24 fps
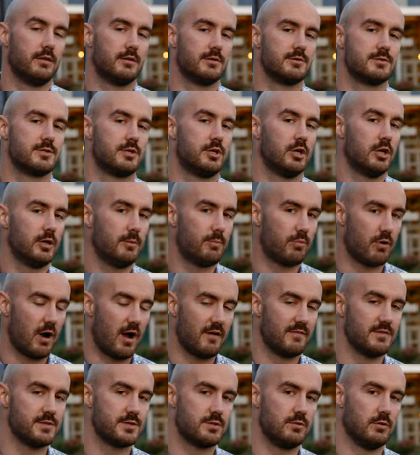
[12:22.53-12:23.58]
There's good
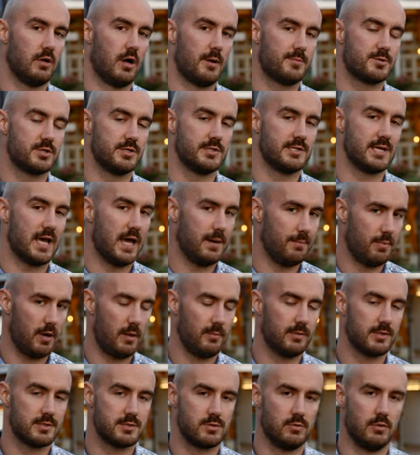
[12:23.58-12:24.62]
private school options and
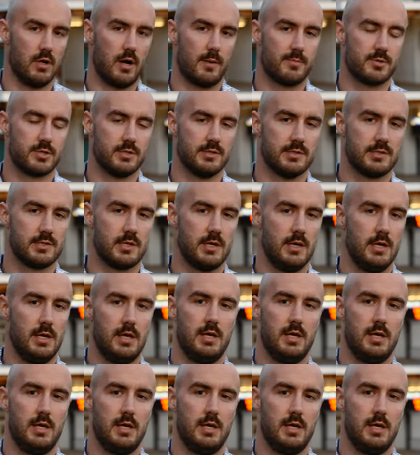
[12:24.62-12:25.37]
public school options,